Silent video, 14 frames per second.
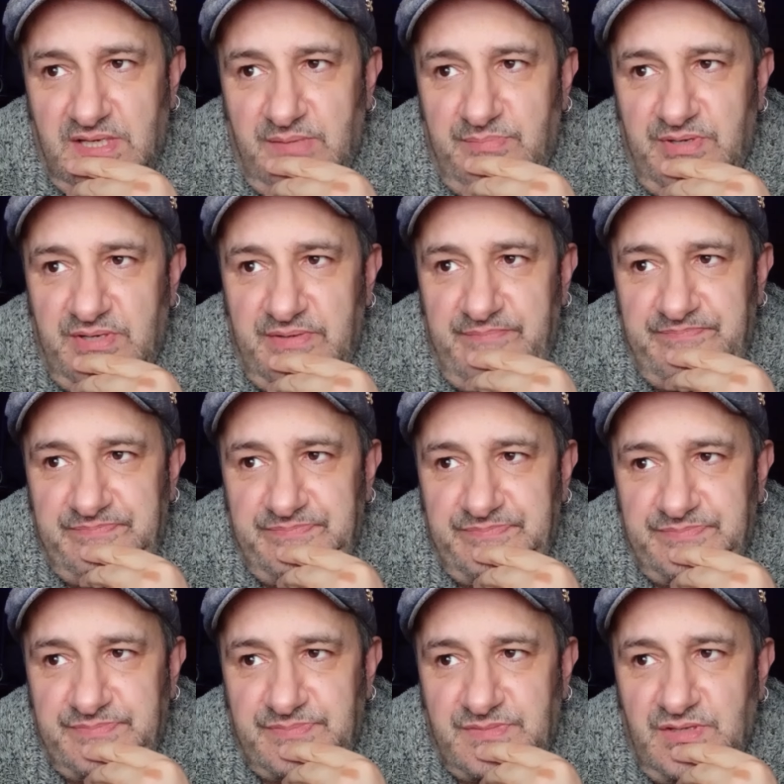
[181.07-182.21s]
But
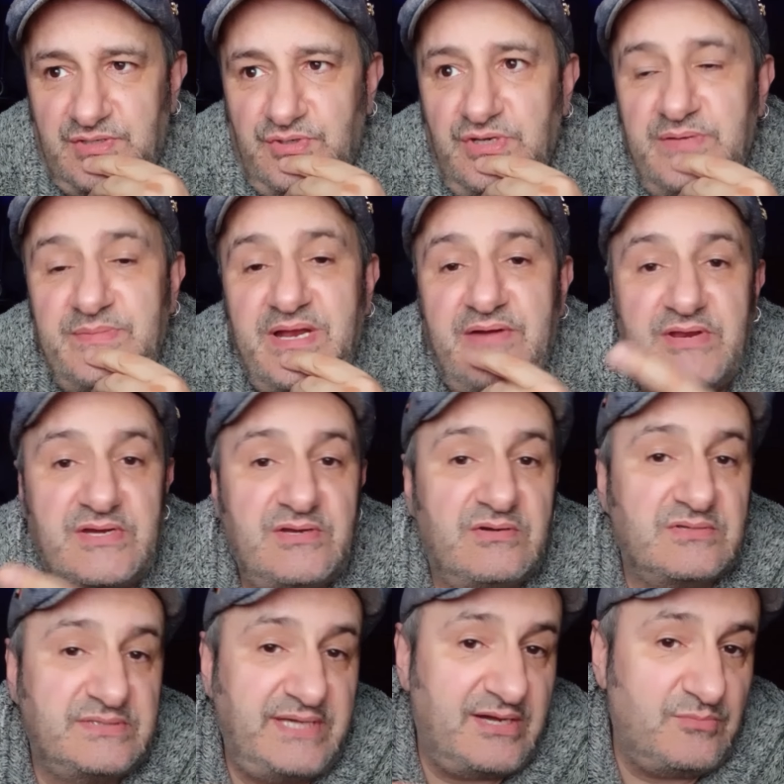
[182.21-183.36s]
Goulamirian
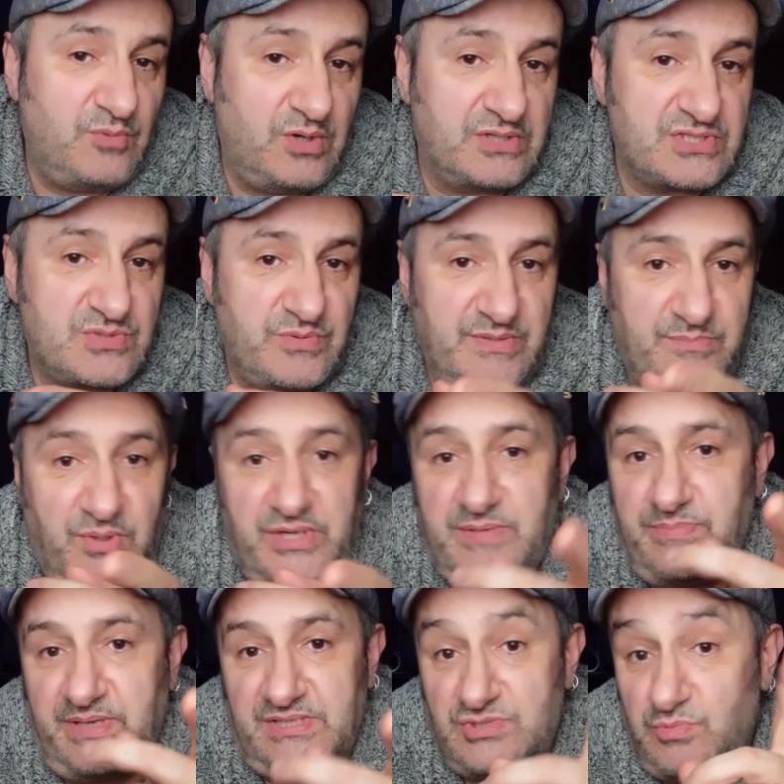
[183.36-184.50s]
knocked out Watts with a body
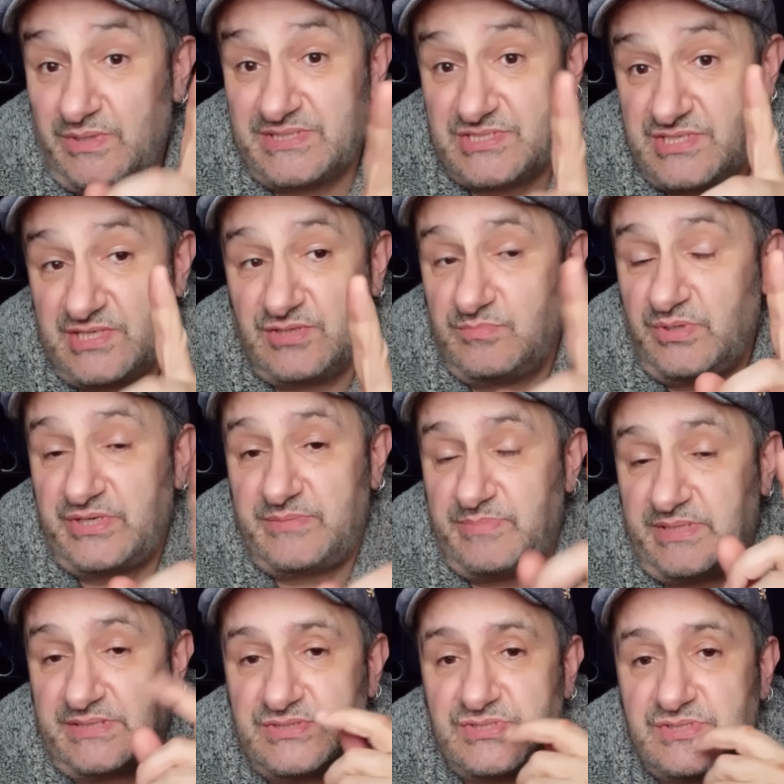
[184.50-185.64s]
punch, one single body
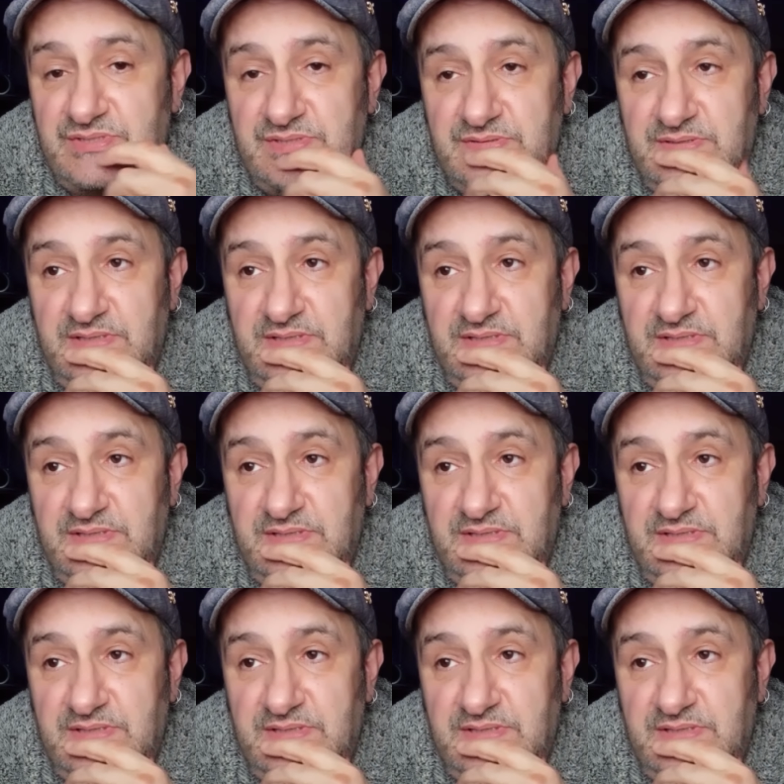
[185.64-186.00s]
punch.